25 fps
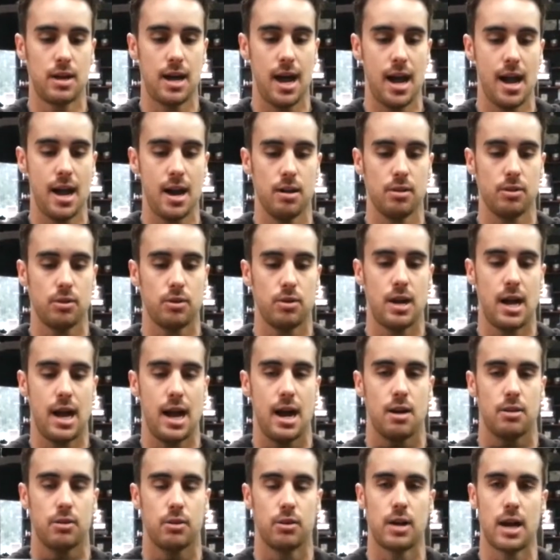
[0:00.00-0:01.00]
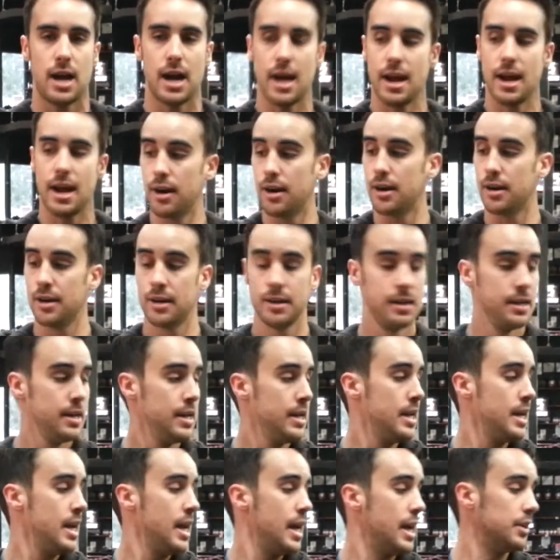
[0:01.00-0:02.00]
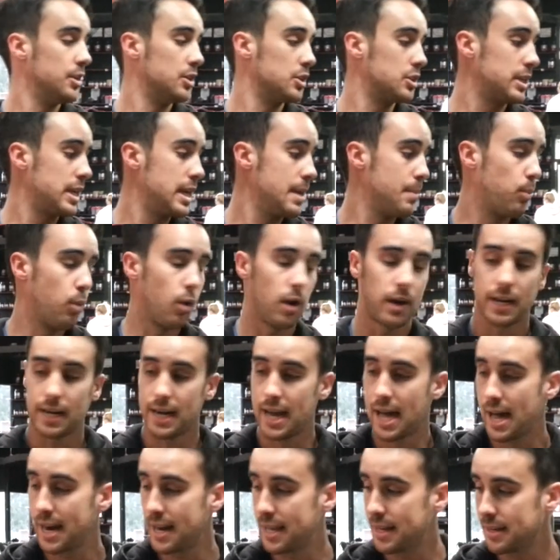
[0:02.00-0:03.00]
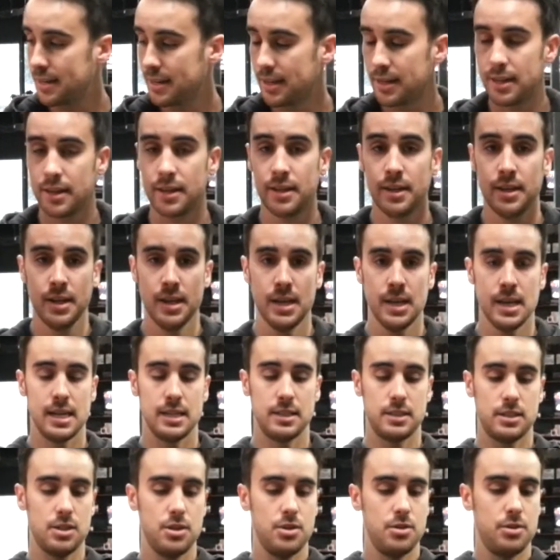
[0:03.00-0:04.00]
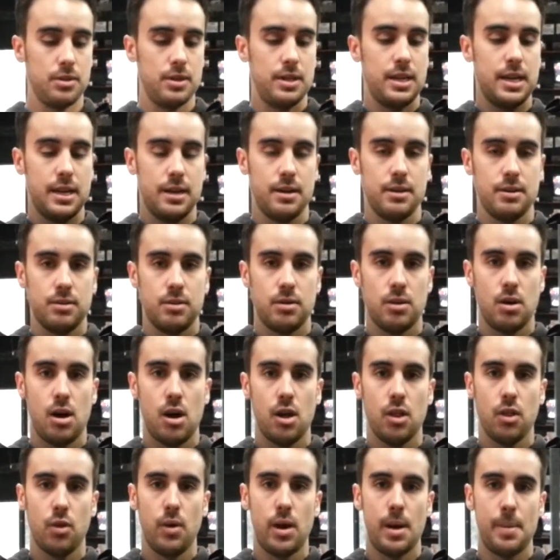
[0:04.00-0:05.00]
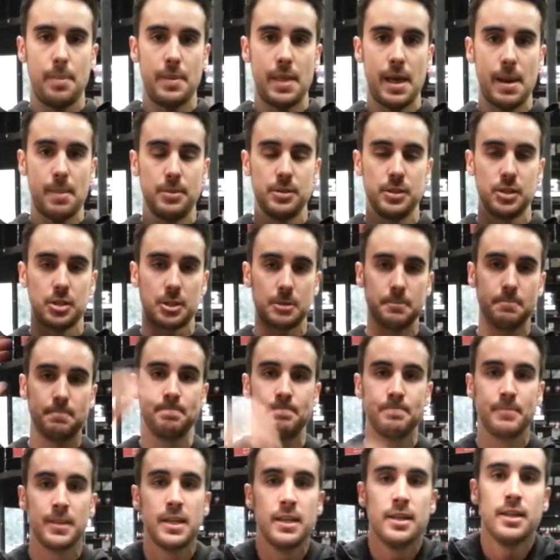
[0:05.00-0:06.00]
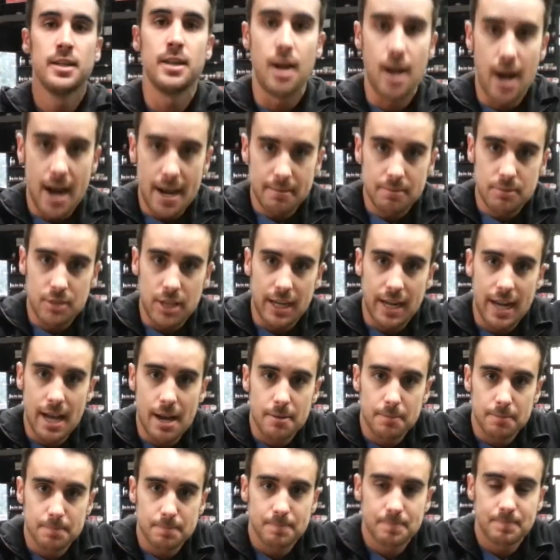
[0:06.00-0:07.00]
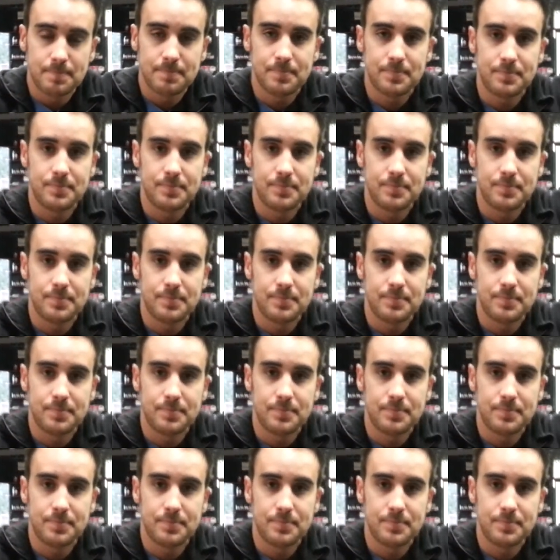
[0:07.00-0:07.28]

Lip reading: higher, a little higher, a little higher, and just keep working on it until you can get all the way up in that position. All right, check it out.